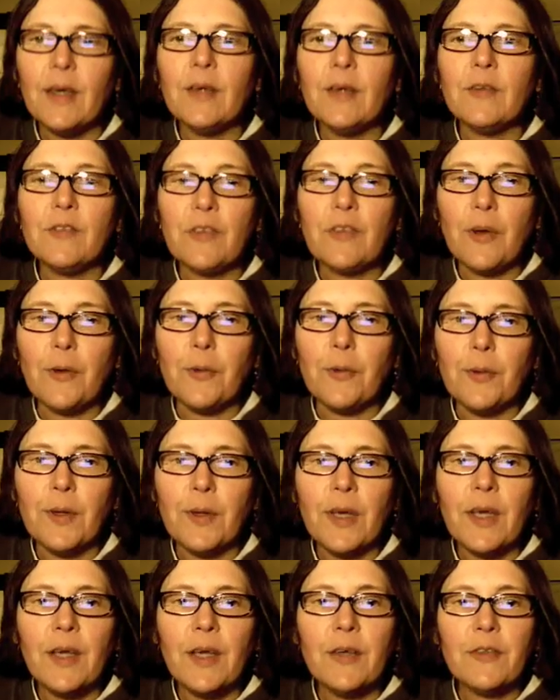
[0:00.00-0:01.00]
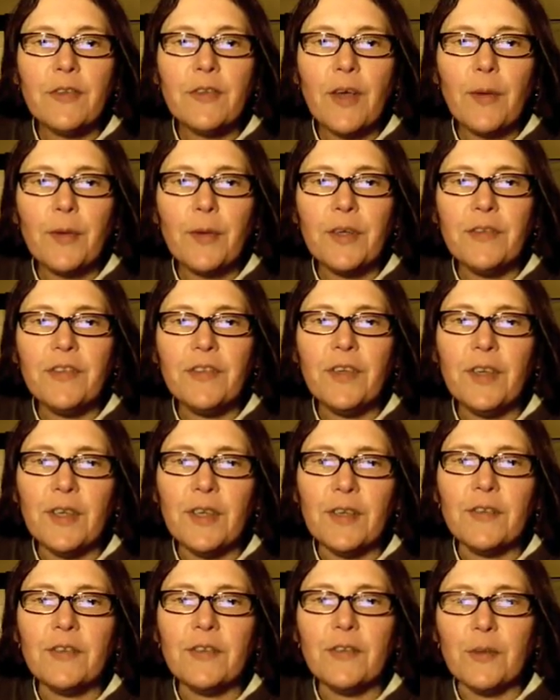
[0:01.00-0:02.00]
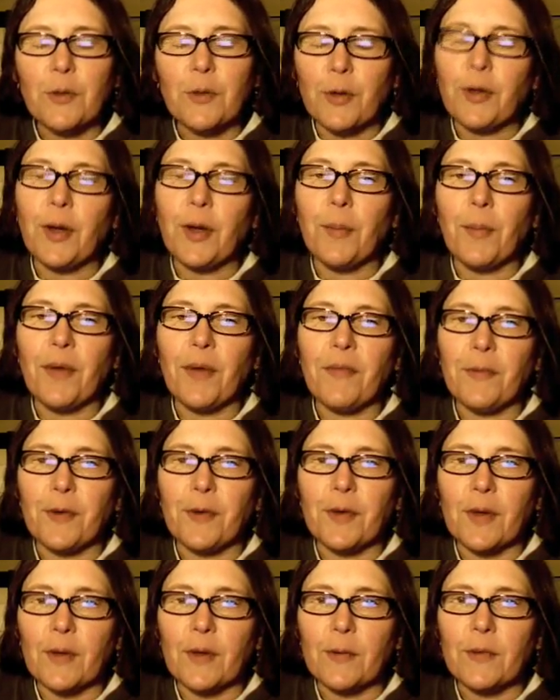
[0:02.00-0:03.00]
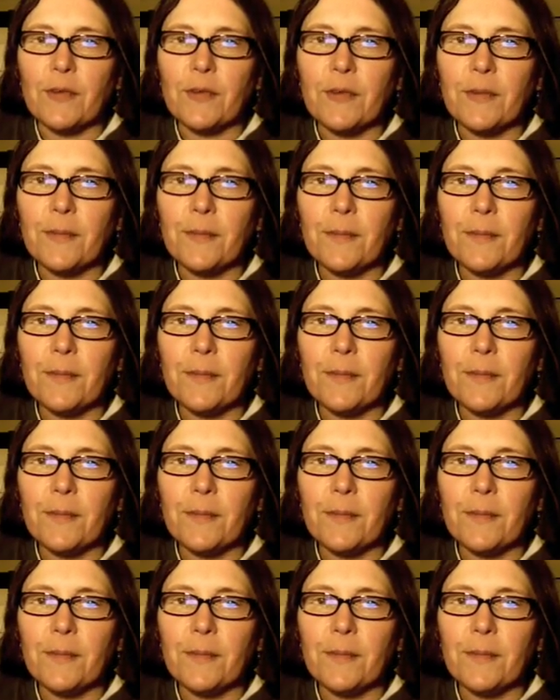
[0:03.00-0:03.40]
So here's how easy it is to look up my footnotes.